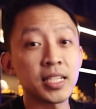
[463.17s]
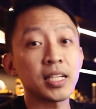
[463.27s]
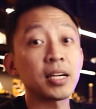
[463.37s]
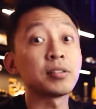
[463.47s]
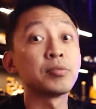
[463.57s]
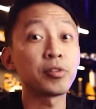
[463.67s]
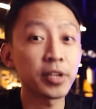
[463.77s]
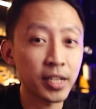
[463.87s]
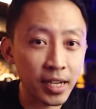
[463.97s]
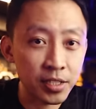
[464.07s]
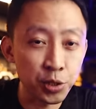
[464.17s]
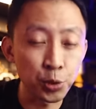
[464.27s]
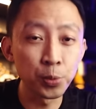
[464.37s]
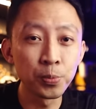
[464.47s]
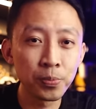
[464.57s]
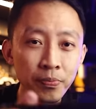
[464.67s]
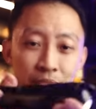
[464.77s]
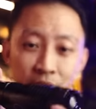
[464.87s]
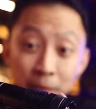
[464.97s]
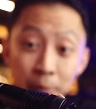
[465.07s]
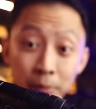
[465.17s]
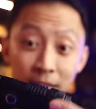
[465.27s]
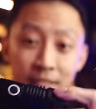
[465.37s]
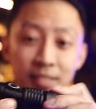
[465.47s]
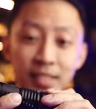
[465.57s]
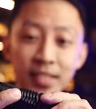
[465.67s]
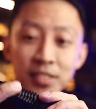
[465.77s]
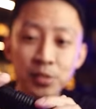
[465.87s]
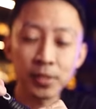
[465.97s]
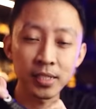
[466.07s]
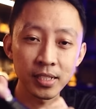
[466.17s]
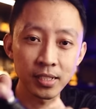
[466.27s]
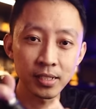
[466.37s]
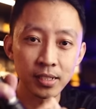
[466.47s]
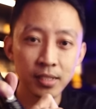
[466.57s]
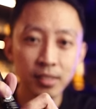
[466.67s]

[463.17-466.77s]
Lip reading: that I'll avoid are zoom type lights like this one here.